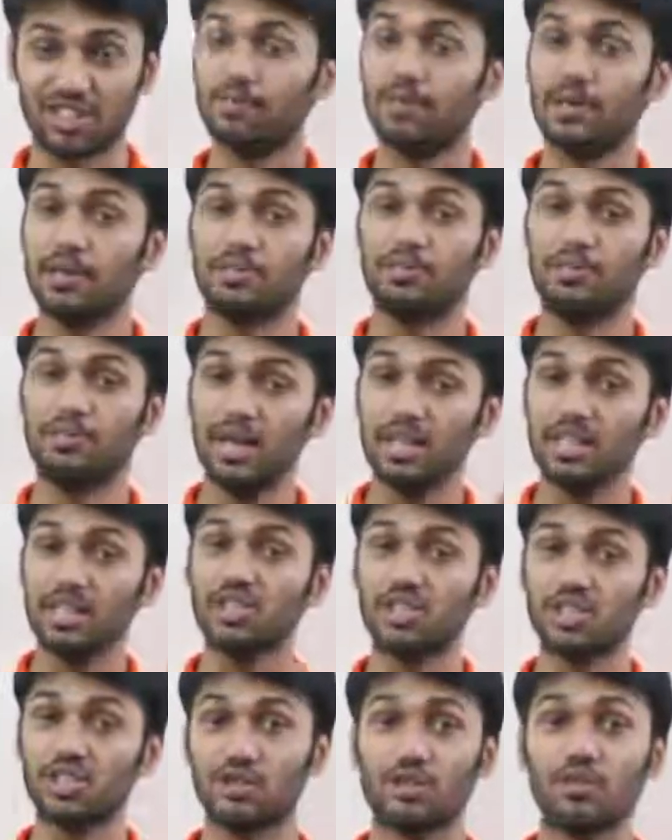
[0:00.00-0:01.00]
But make
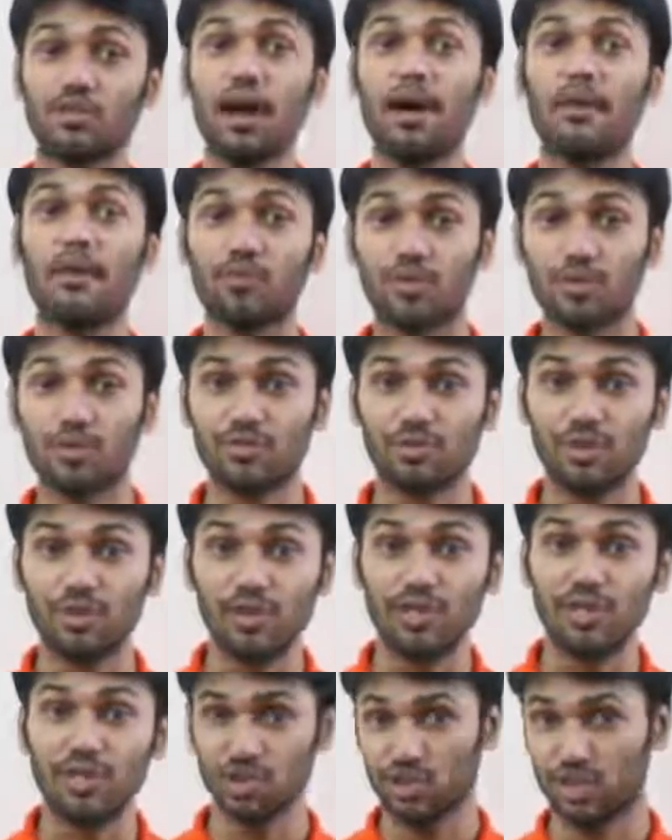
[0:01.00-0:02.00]
sure after
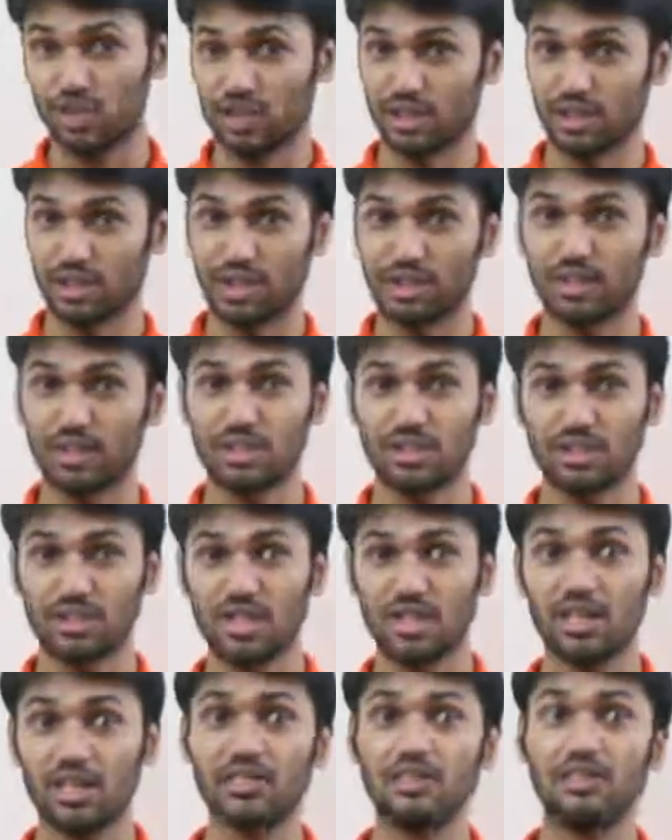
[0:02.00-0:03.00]
finishing that,
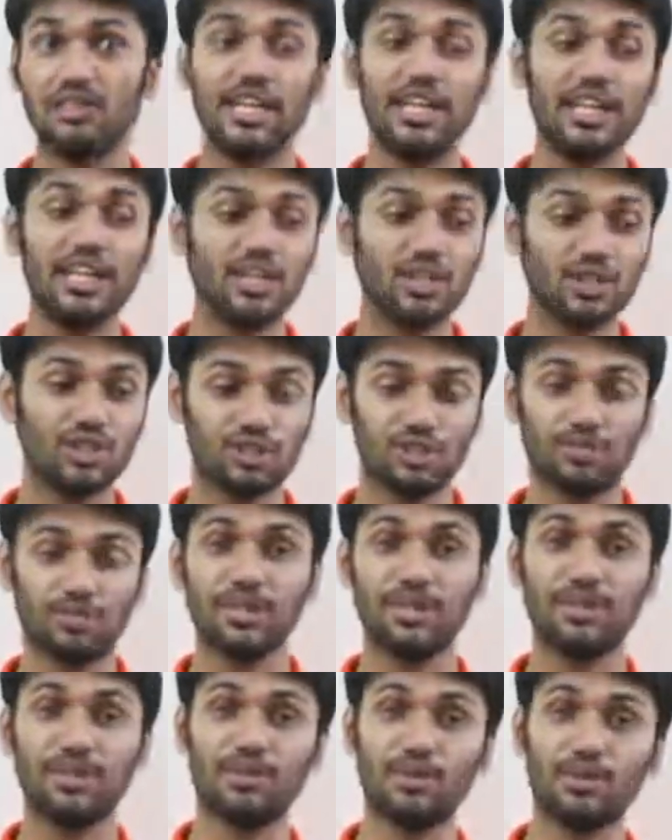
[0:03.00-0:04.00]
they should be
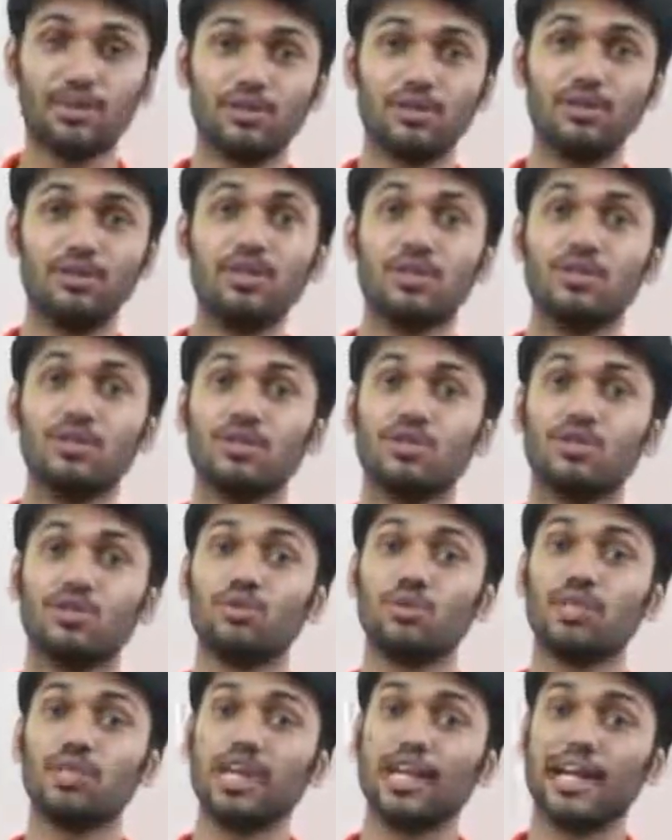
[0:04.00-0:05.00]
able to do
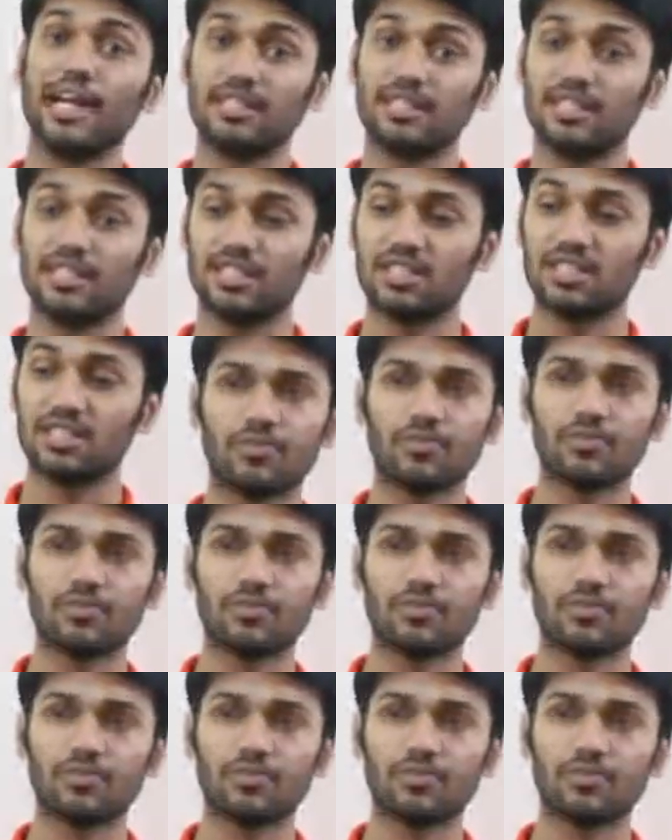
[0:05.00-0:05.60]
it like this.